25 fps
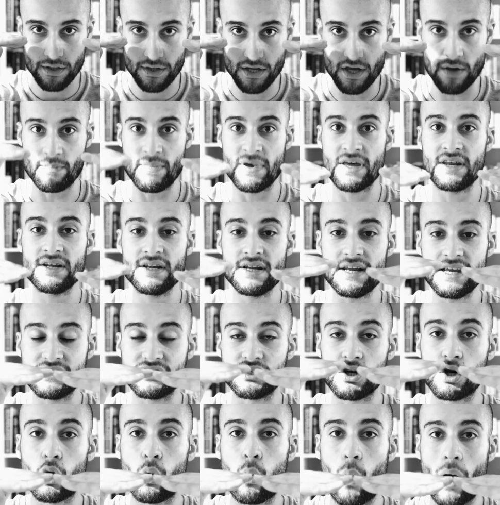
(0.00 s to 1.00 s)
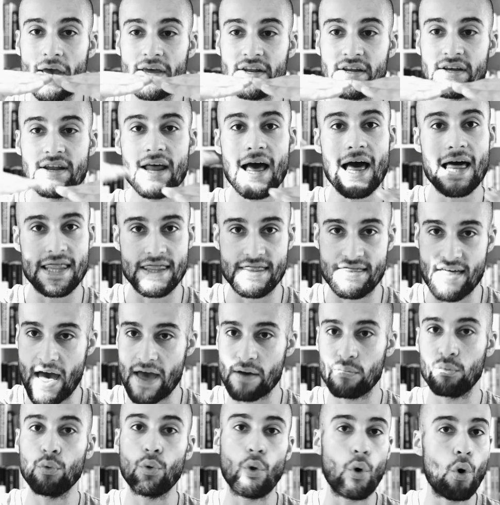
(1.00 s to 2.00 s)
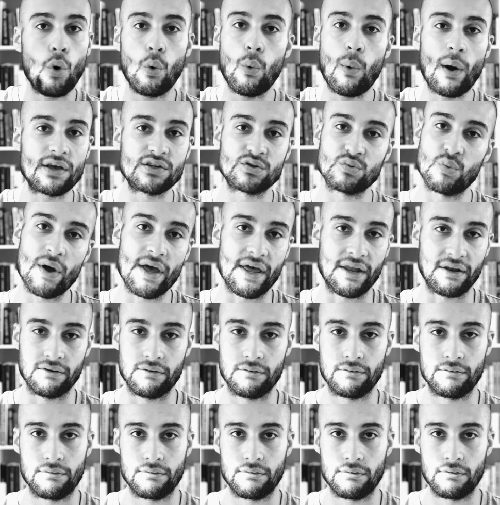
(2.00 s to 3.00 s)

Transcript: committed is equated, they will always win.